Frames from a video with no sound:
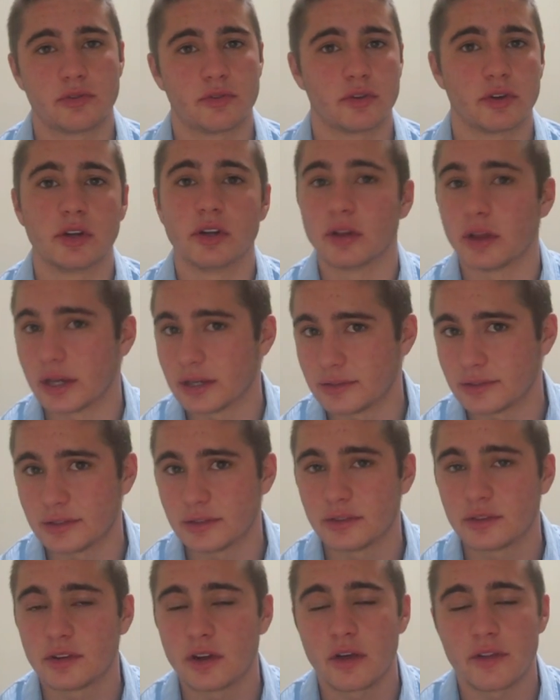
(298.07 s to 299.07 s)
for your
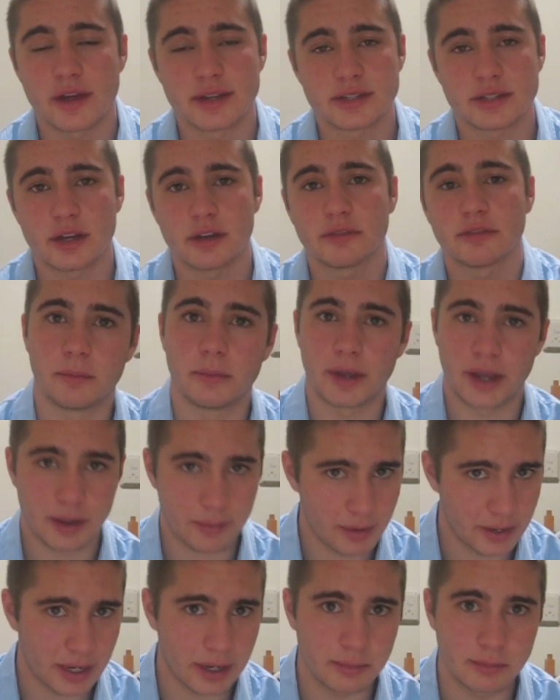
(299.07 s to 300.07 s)
license and all that stuff. I got
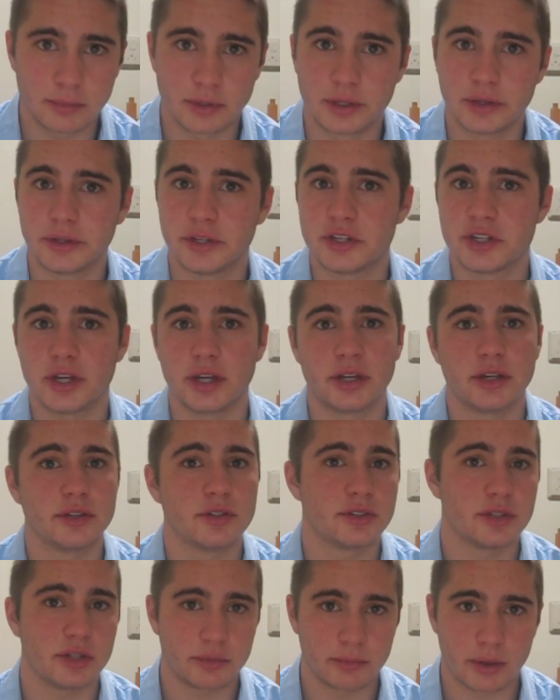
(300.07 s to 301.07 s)
my name legally
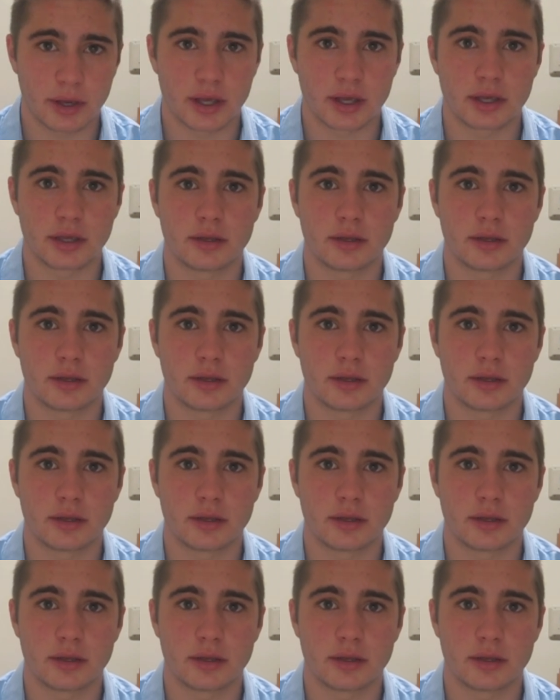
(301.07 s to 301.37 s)
changed and my